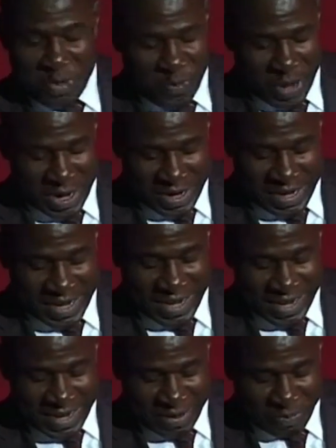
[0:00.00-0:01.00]
Well,
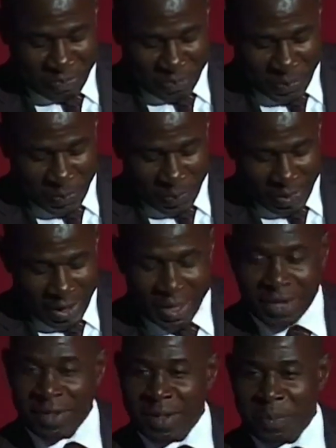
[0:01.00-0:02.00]

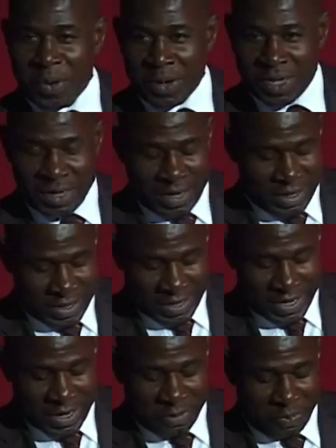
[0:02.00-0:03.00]
that is about
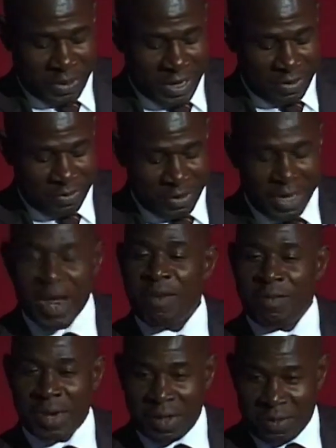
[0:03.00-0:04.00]
an experience to an
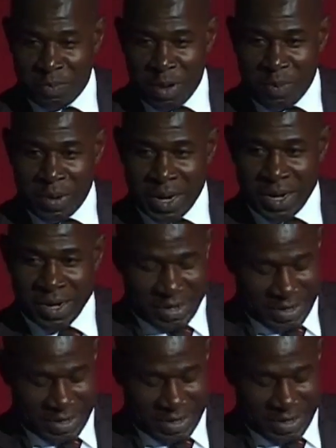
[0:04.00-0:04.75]
average Zimbabwean